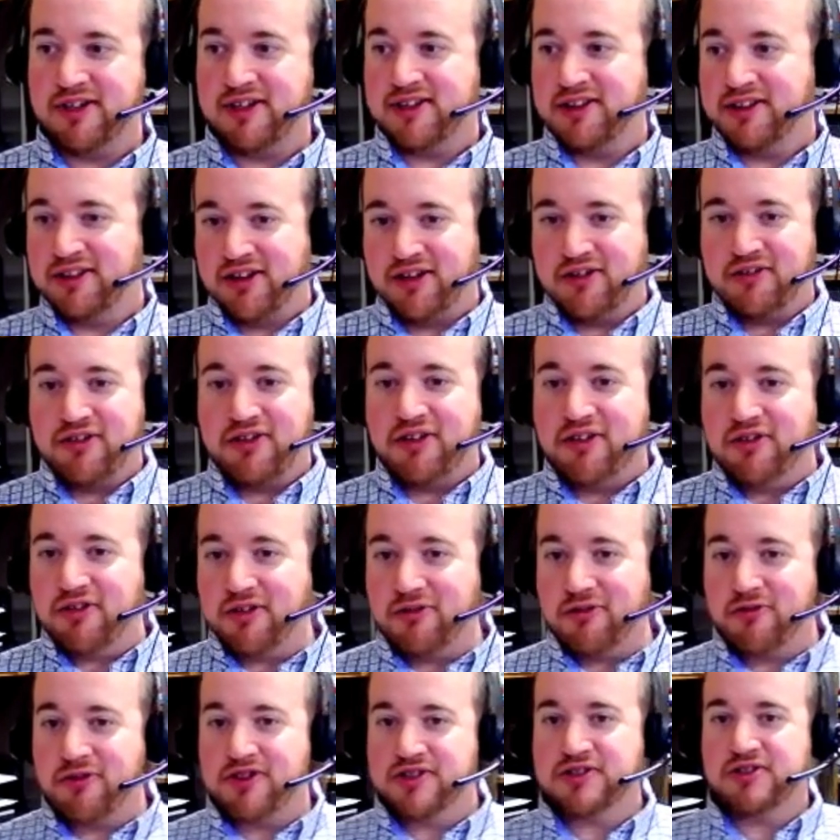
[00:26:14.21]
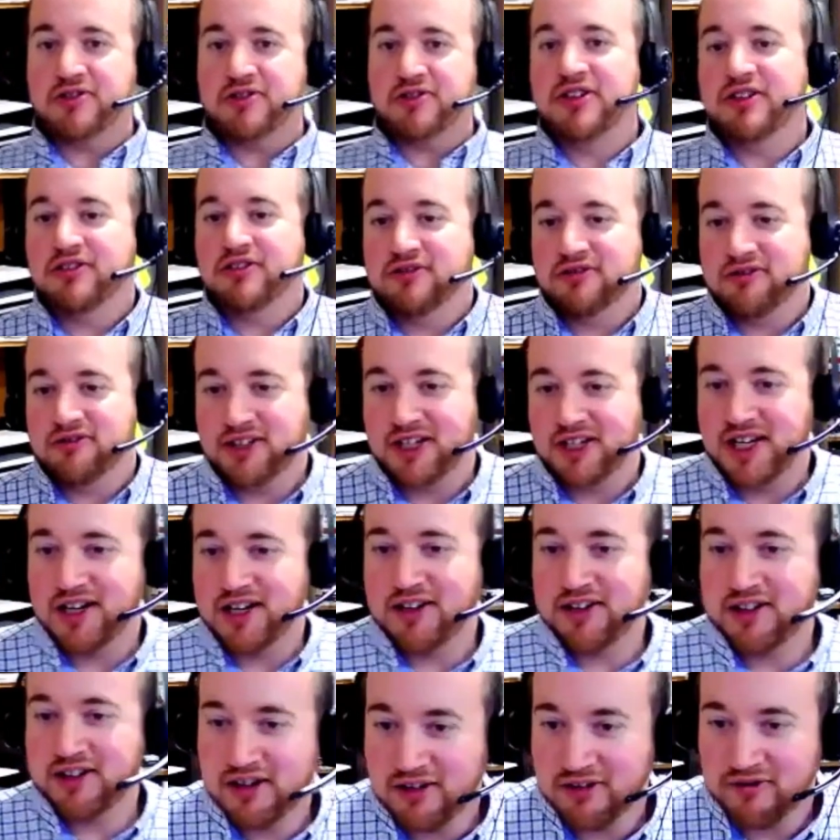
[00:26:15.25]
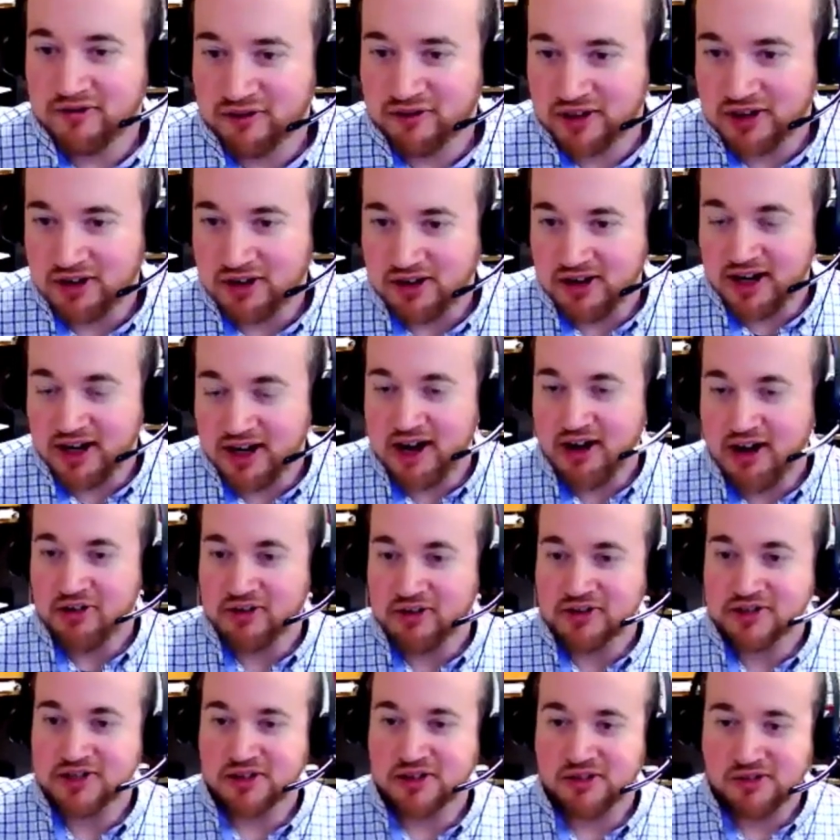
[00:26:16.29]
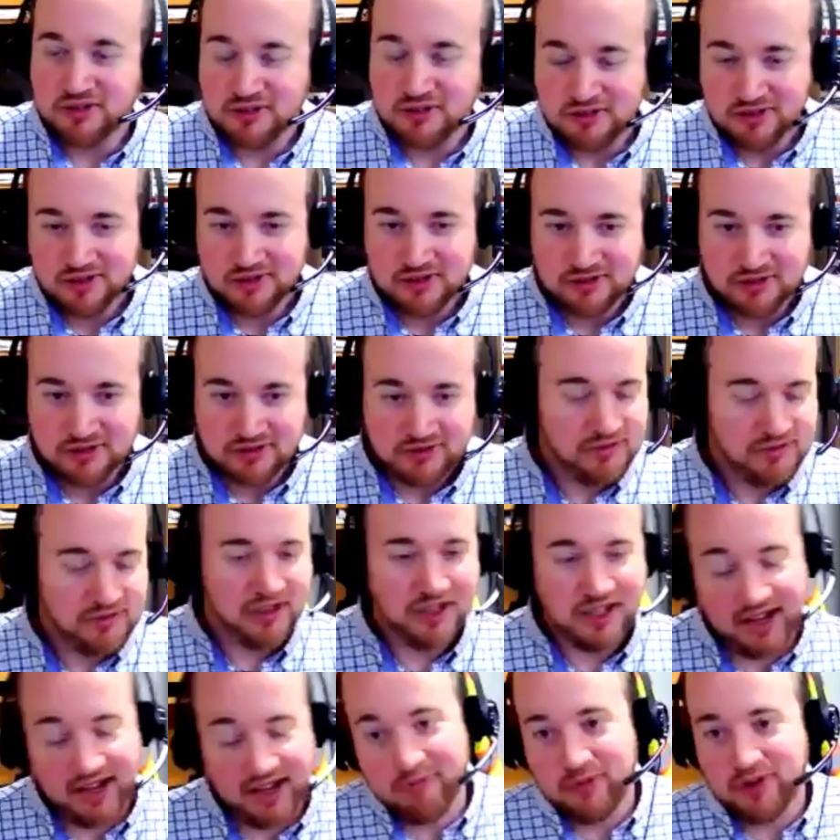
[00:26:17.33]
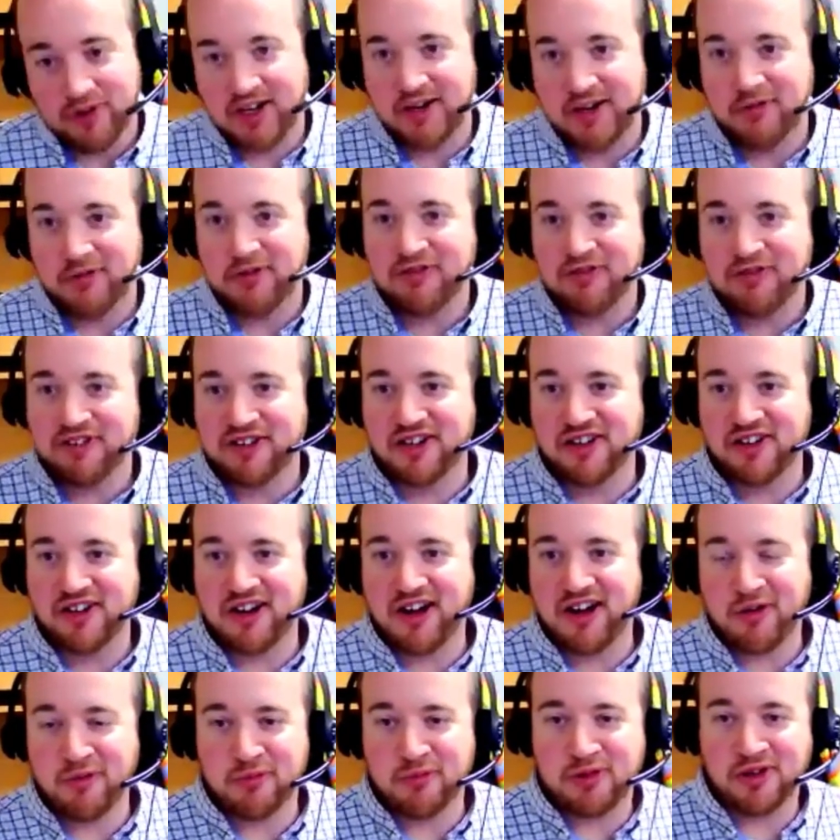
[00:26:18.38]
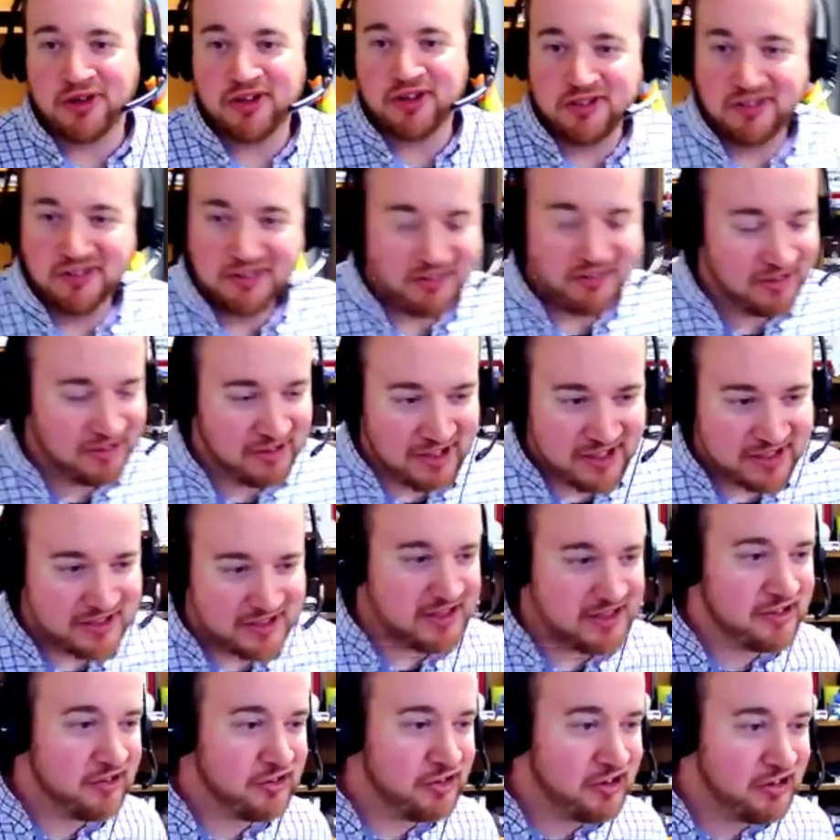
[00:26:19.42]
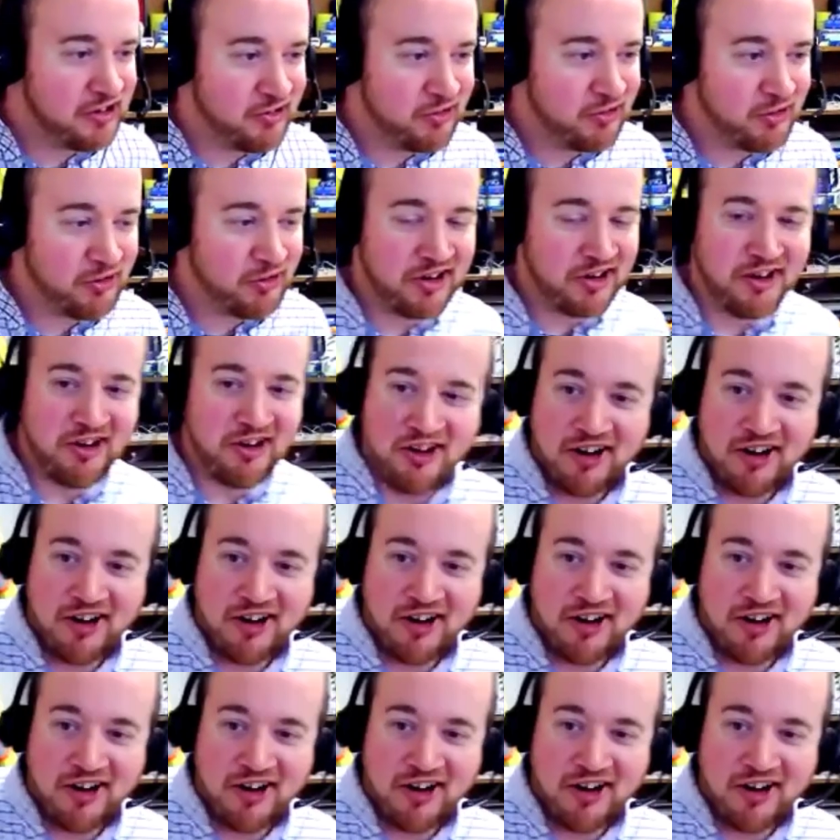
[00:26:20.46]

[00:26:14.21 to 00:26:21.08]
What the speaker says: they're the only ones who can get in there and figure it out. So, well, they haven't been able to figure it out, but that's neither here nor there.